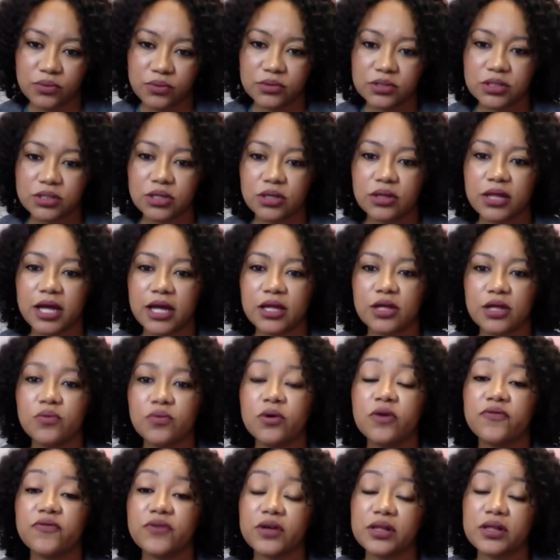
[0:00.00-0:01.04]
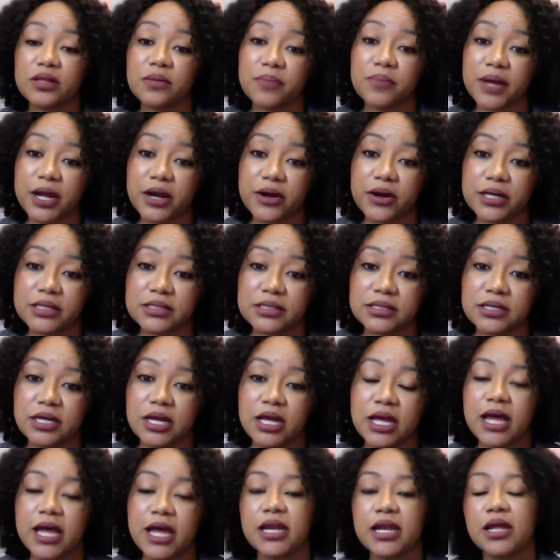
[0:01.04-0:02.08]
so that you won't feel embarrassed
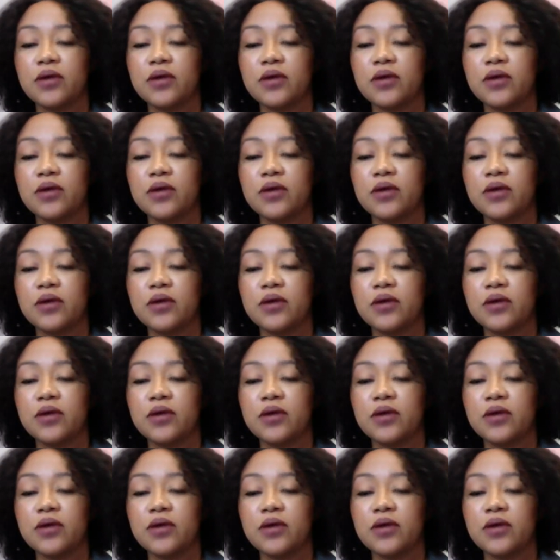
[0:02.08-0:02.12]
and